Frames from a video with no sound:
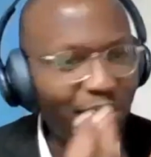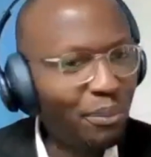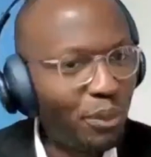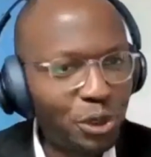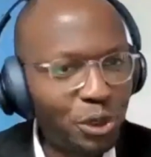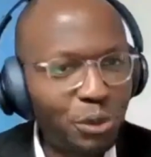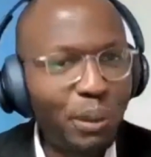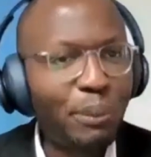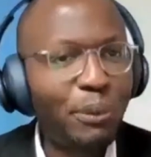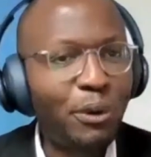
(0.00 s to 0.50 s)

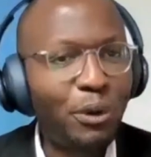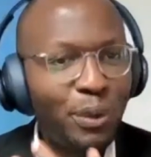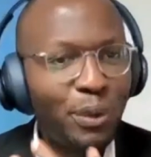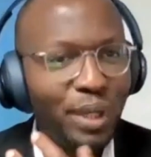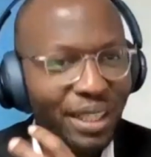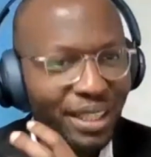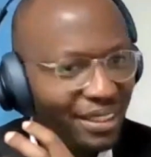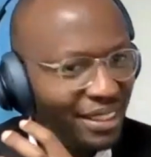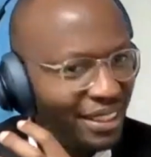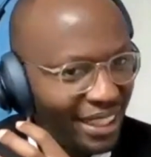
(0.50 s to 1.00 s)
most people
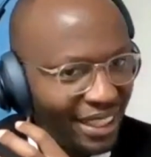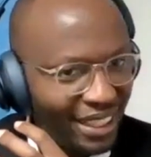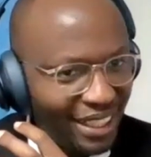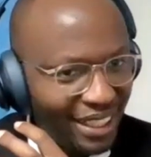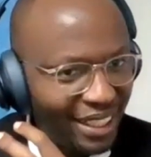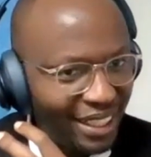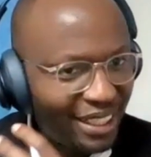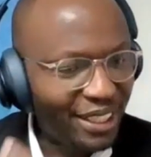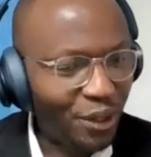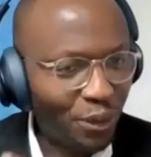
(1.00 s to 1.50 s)
will,
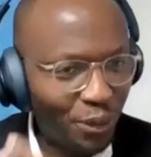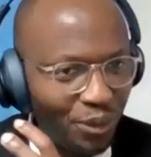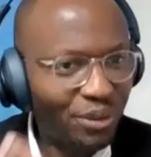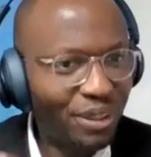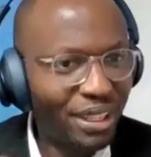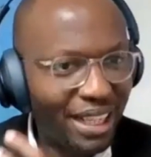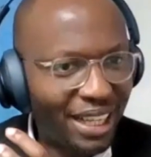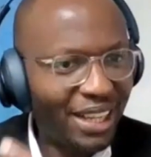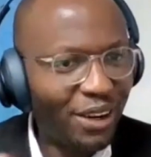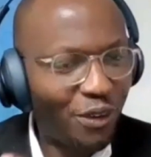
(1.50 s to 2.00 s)
uh, you know,
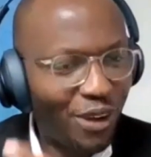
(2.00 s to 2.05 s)
uh,